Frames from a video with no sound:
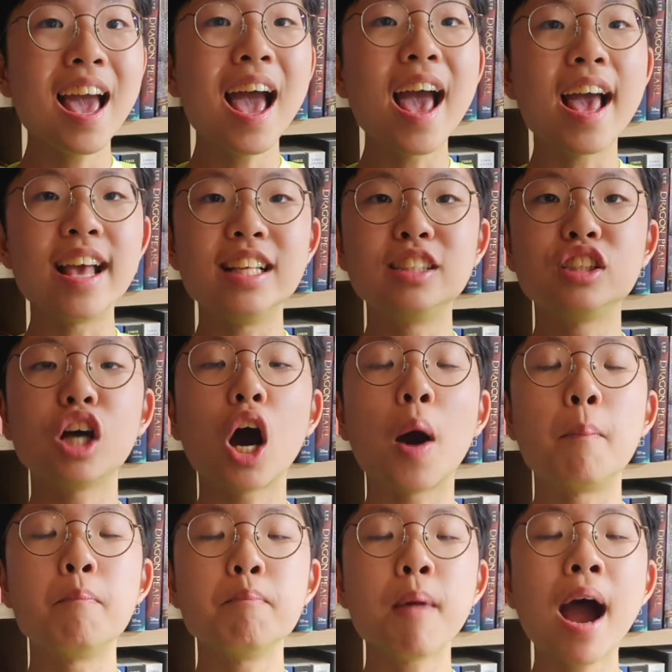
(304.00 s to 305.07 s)
is
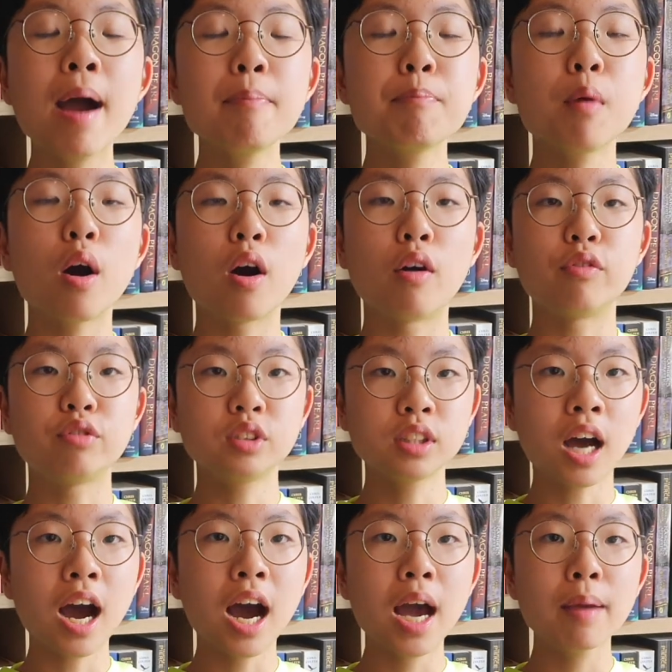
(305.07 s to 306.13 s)
a map of
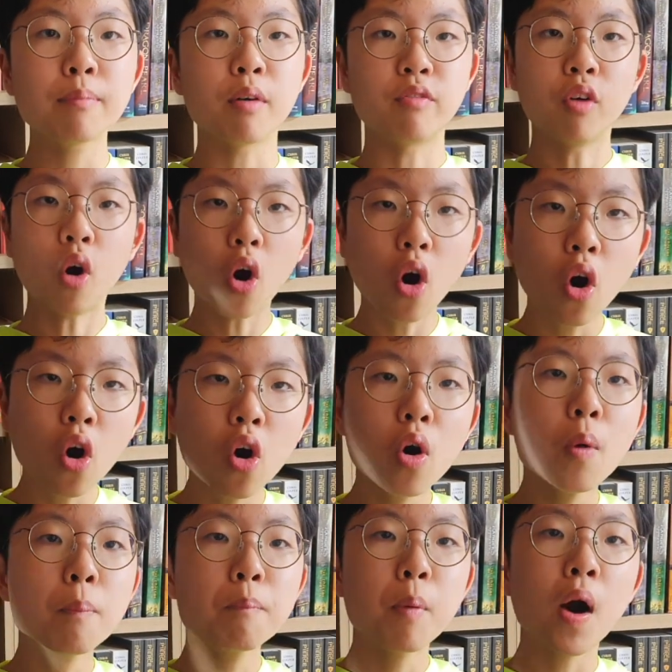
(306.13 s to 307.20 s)
time of
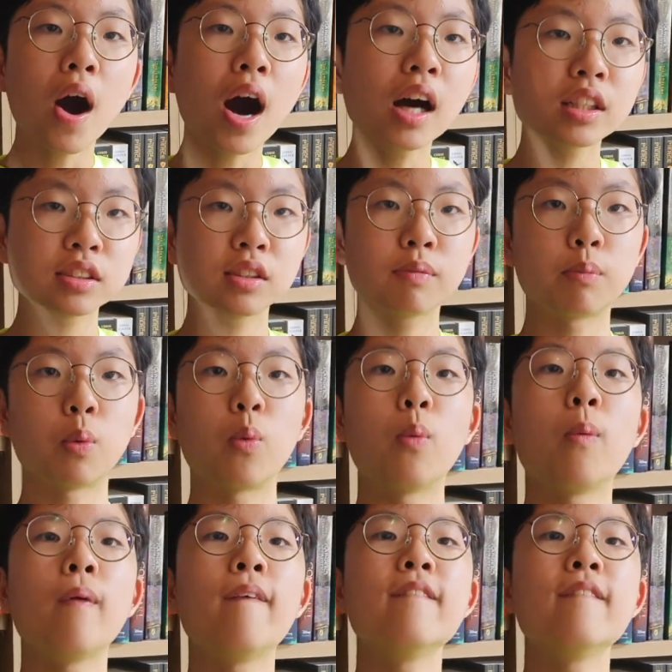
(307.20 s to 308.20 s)
all possible